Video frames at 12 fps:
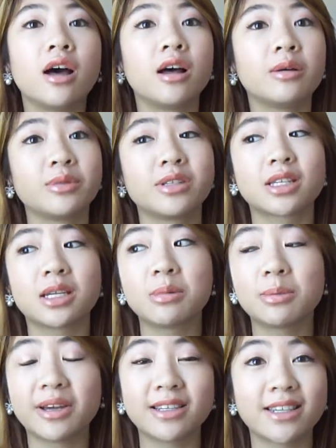Um, this is going to
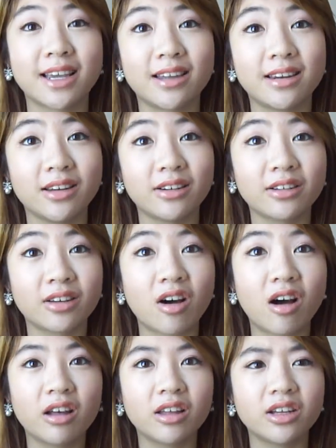be my second year in
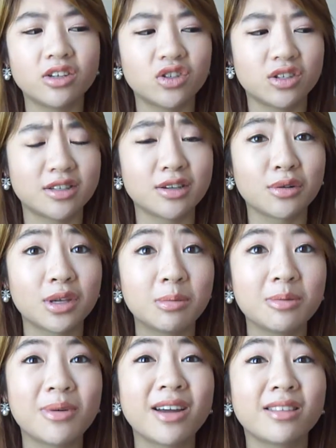college, so keep
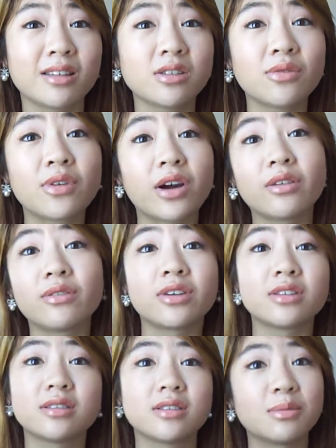in mind things are very,
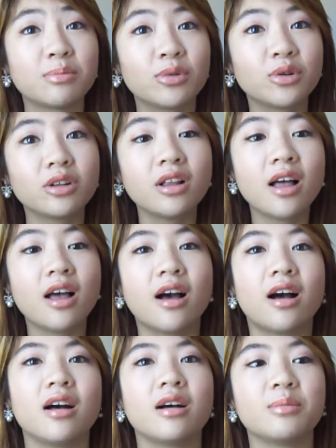very simple.
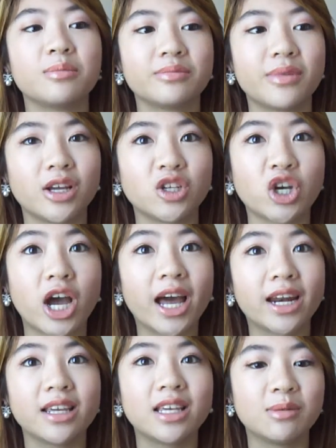Um, I
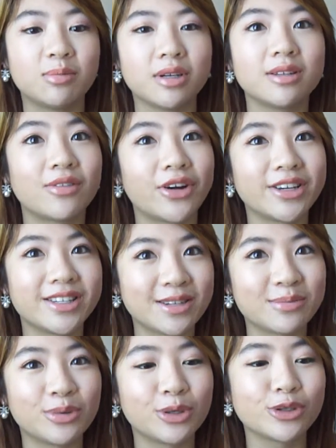try to keep it very
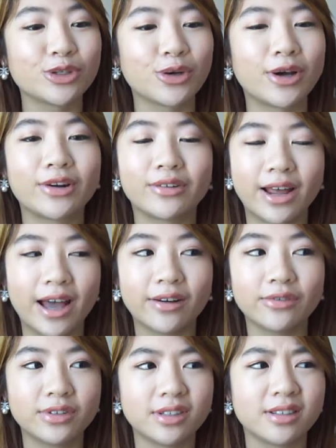simple so I don't
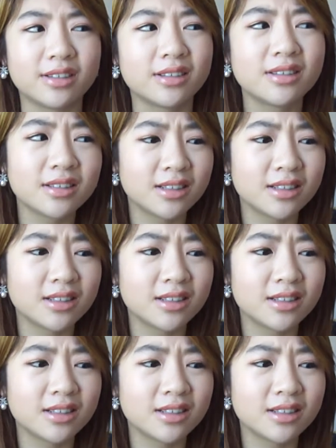have to,